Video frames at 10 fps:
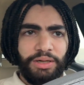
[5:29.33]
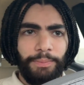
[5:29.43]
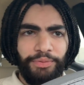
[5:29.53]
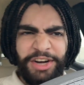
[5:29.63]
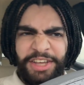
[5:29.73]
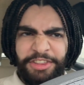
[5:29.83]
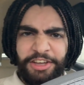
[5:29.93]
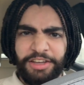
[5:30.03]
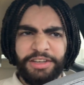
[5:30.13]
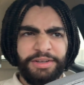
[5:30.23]

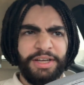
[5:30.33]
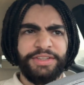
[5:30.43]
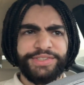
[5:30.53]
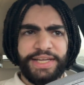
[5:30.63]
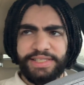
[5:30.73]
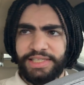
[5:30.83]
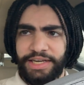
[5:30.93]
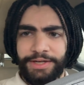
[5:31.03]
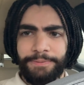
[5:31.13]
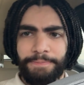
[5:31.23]
breathing
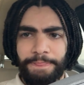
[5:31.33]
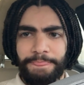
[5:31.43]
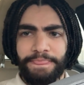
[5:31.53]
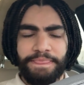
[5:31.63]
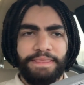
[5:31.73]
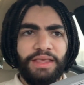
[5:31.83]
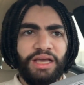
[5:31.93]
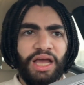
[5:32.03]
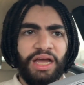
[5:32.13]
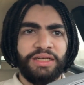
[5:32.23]
intensely
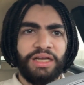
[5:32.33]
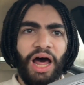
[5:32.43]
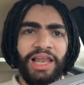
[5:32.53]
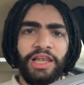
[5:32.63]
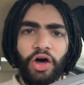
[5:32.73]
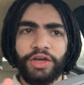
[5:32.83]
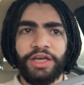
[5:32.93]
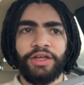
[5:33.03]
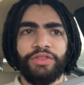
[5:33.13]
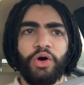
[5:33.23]
and
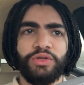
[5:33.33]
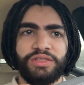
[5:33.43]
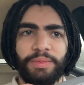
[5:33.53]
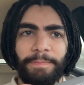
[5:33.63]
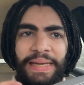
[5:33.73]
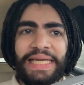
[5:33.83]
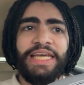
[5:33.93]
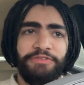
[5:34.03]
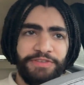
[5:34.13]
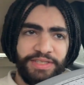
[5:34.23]
unlocking those
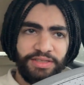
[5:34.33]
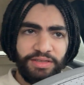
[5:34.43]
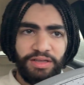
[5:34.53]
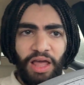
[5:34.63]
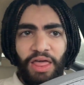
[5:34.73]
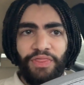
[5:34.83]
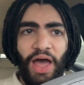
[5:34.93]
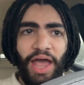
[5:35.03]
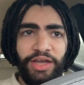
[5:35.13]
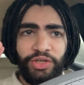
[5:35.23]
beliefs
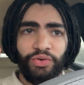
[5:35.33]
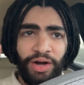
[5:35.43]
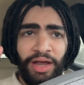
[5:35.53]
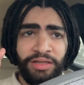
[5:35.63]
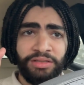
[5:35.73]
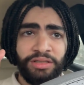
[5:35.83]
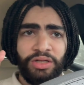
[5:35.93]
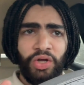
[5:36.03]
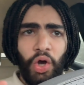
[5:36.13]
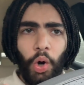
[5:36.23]
that in your head,
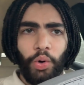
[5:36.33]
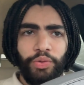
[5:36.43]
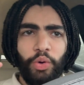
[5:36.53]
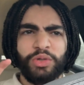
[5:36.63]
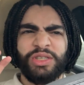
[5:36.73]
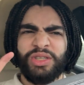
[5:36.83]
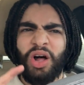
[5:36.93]
or those thoughts